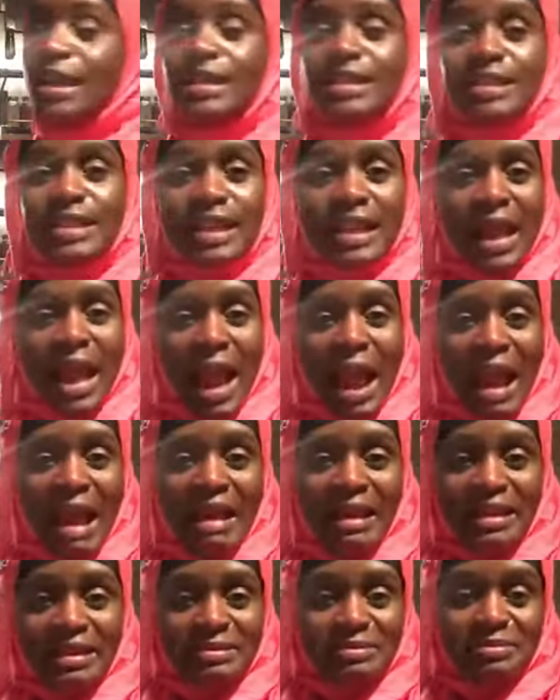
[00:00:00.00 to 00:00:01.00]
I said,
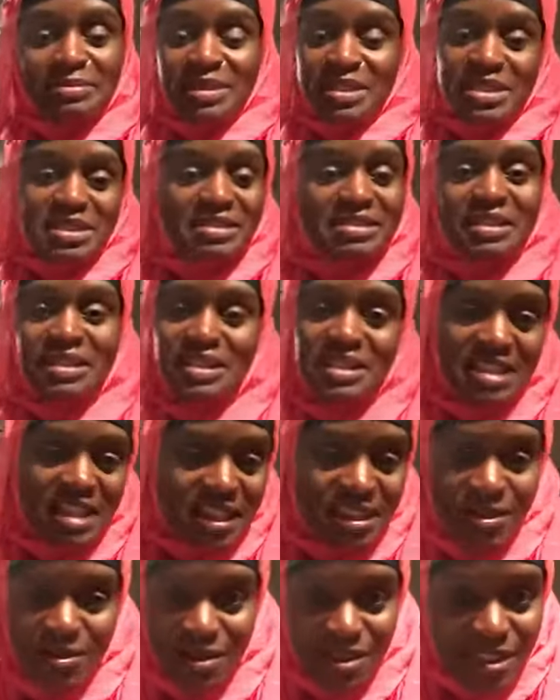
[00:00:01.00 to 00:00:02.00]
hey, just
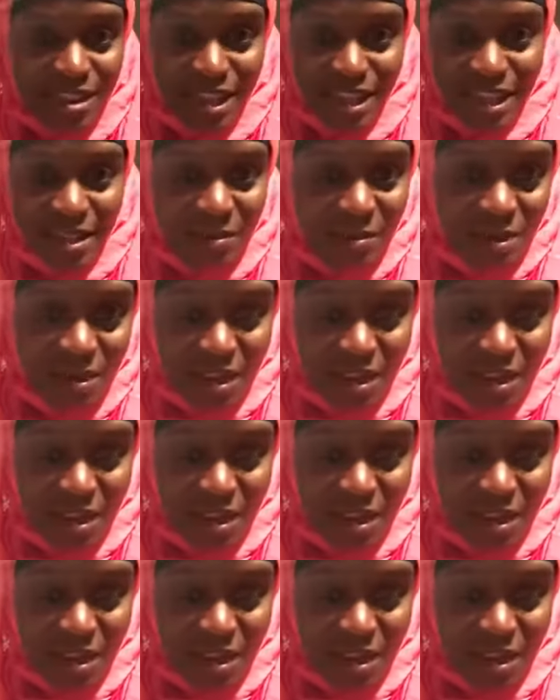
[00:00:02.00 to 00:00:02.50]
continue the theme, you